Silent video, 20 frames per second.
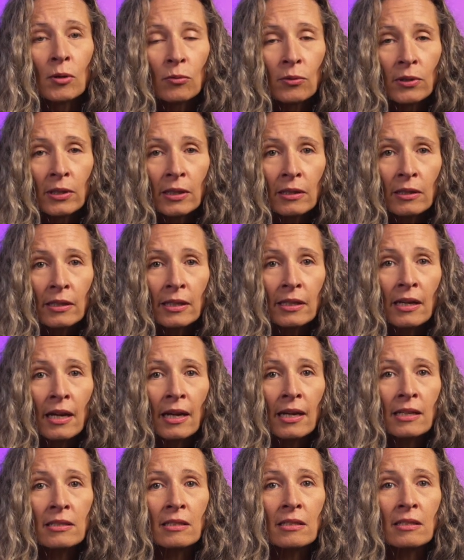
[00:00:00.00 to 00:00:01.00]
A really
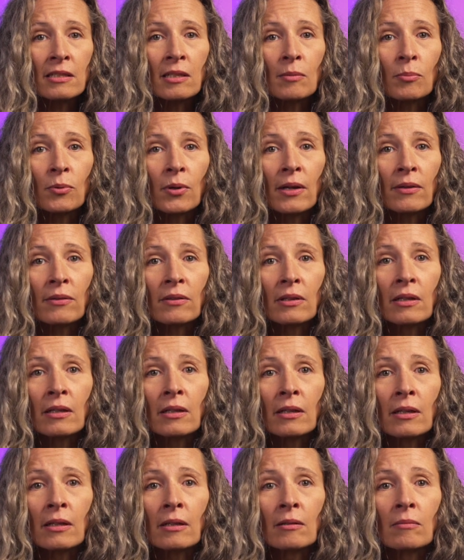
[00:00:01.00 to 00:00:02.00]
nice and deep breath
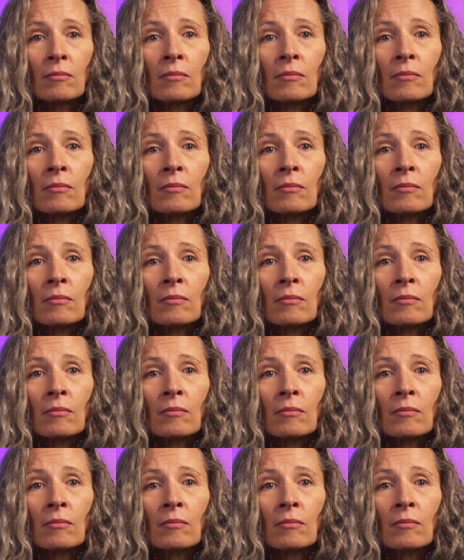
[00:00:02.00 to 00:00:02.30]
in.